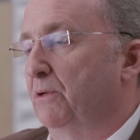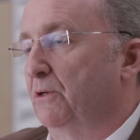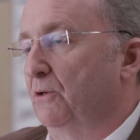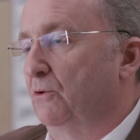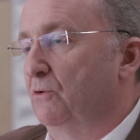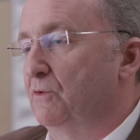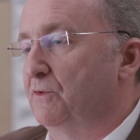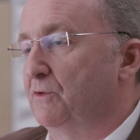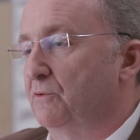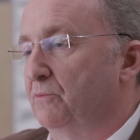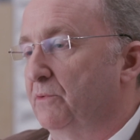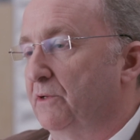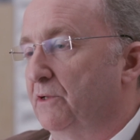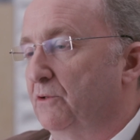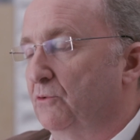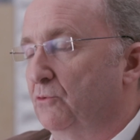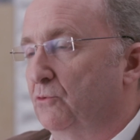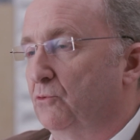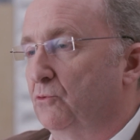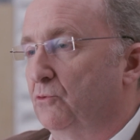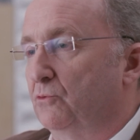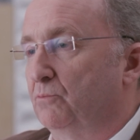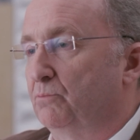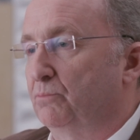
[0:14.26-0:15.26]
but also we
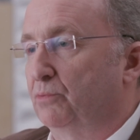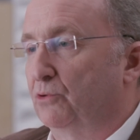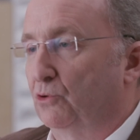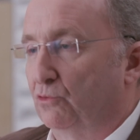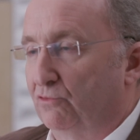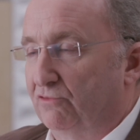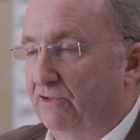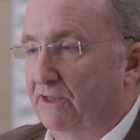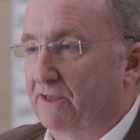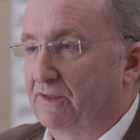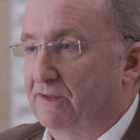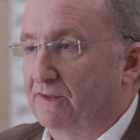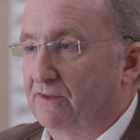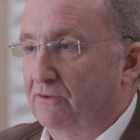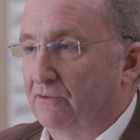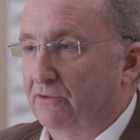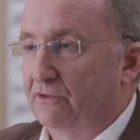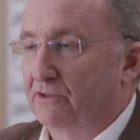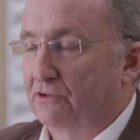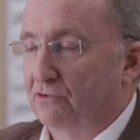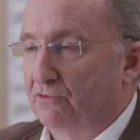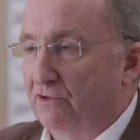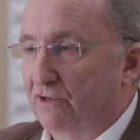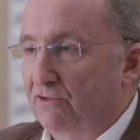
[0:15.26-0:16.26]
do projects, so
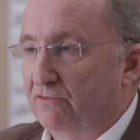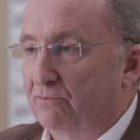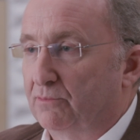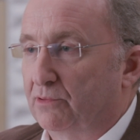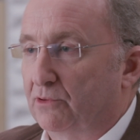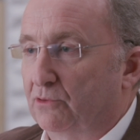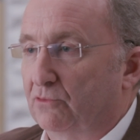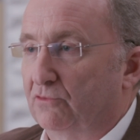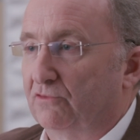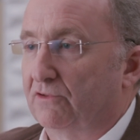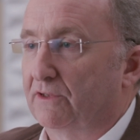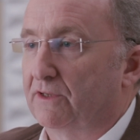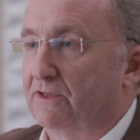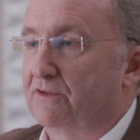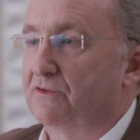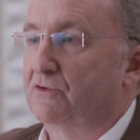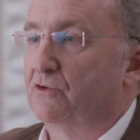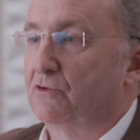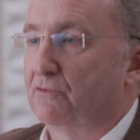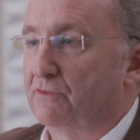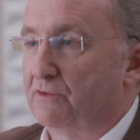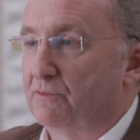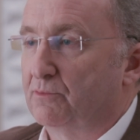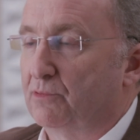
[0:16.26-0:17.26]
integration projects,
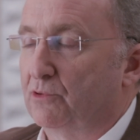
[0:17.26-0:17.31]
service